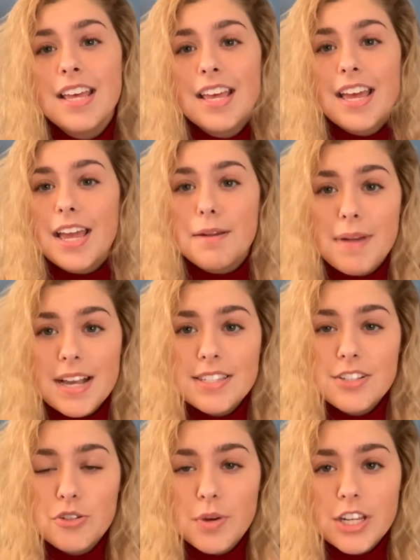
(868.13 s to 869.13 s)
in my
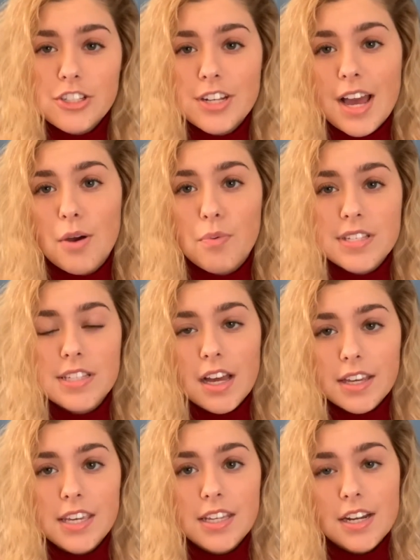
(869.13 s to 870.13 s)
situation, I was
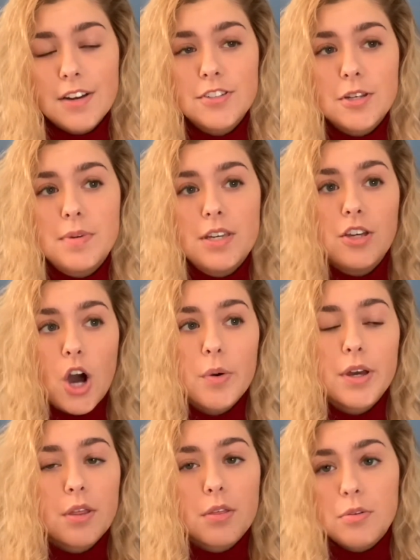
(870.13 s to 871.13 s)
lucky enough to be
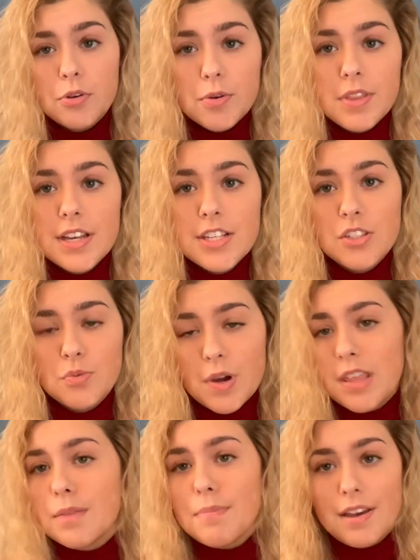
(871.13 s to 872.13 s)
going through this
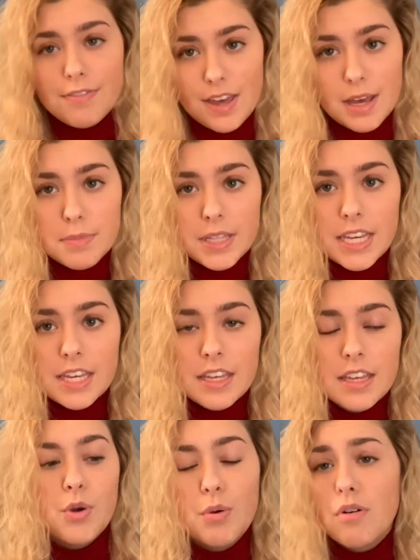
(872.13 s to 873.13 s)
with my family.
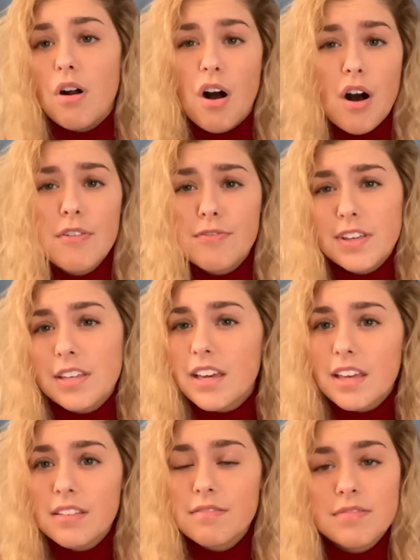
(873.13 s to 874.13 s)
We were all
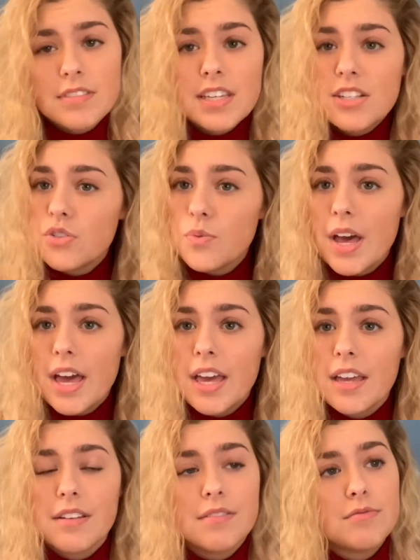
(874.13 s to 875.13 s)
feeling this way
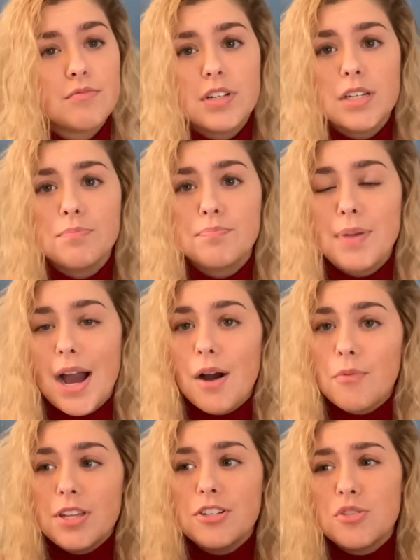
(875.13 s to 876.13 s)
and we
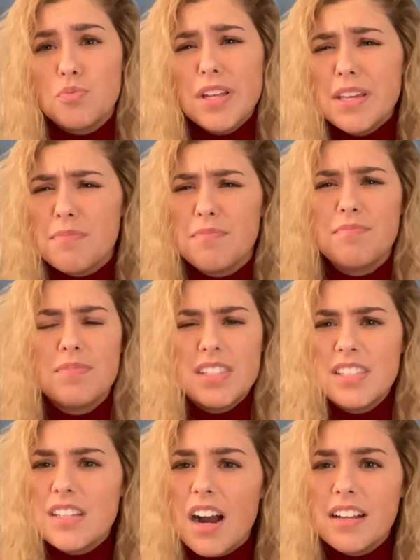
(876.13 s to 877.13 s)
just really
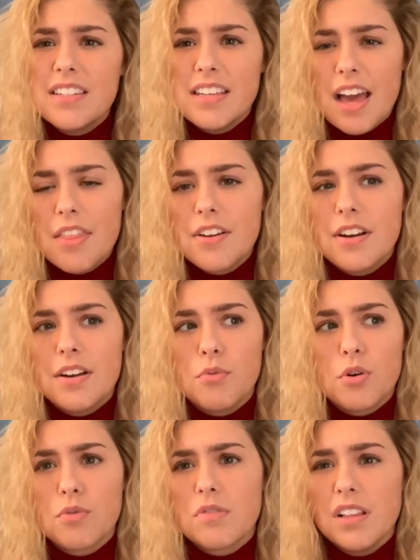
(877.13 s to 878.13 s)
stuck together and
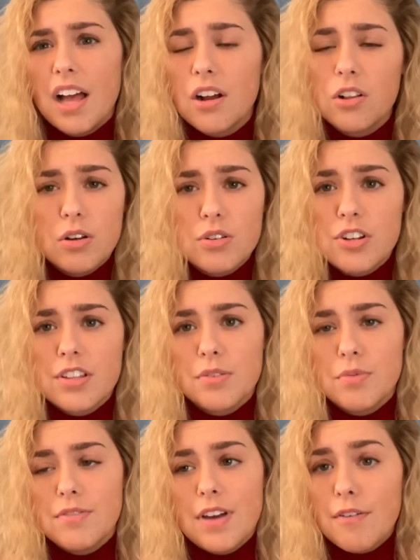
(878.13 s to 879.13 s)
were a lot closer than
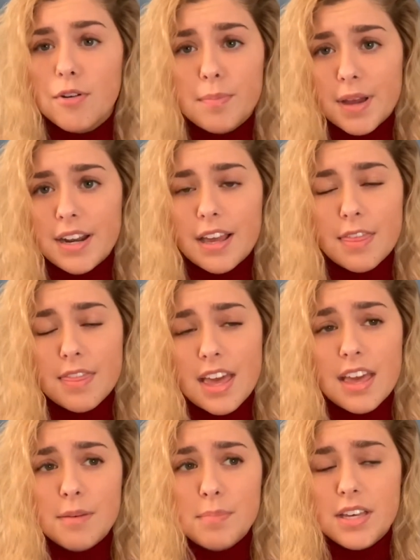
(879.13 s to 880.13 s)
we've ever been, I
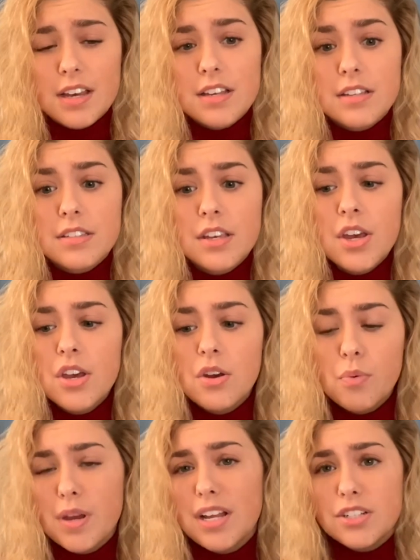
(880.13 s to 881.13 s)
think, because
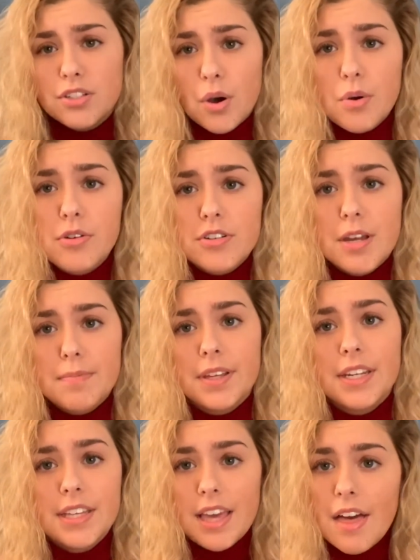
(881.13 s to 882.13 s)
we had to go through something
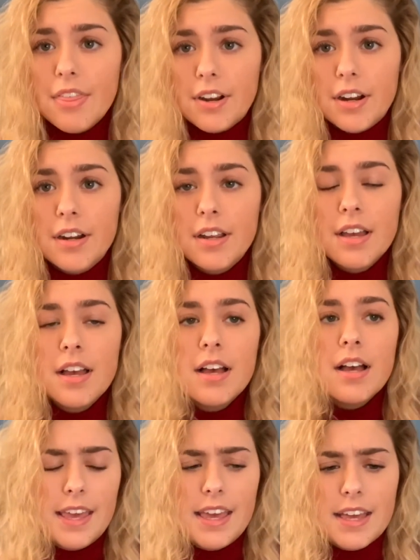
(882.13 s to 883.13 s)
together.
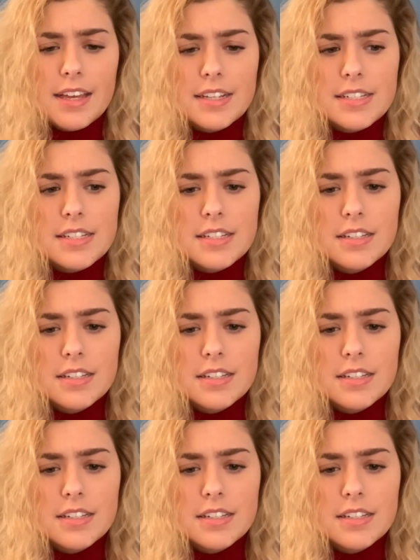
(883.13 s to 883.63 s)
And